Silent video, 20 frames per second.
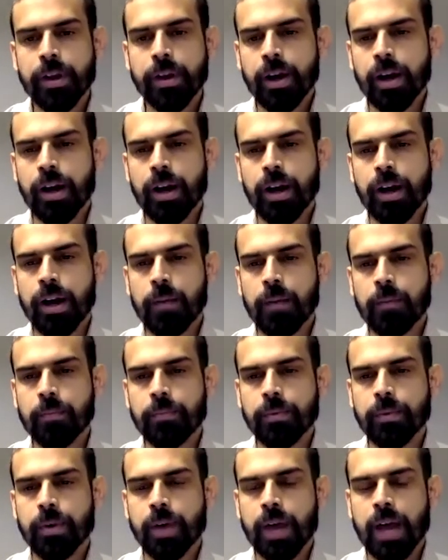
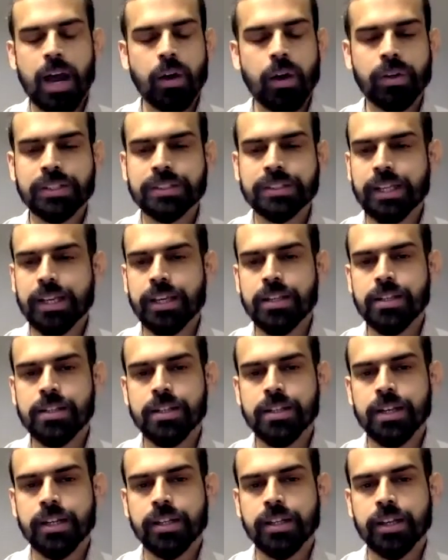how how does
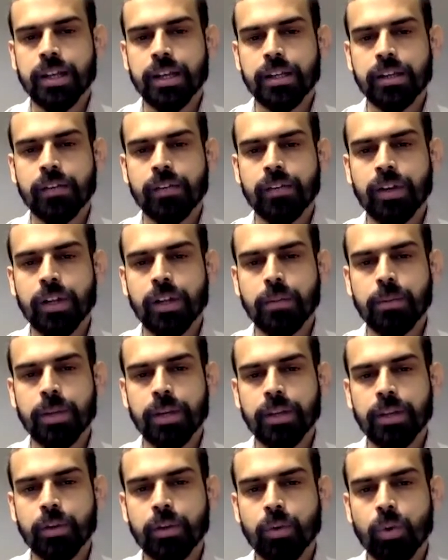internet connectivity
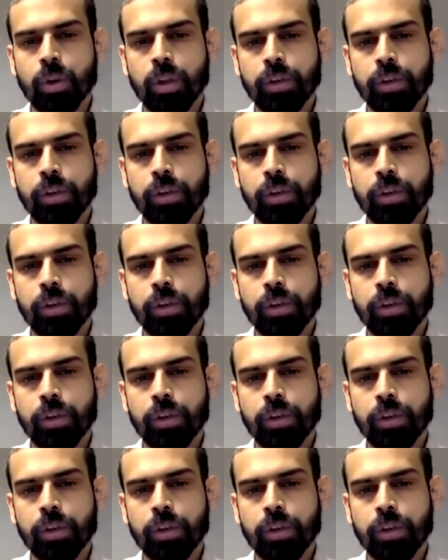play the role?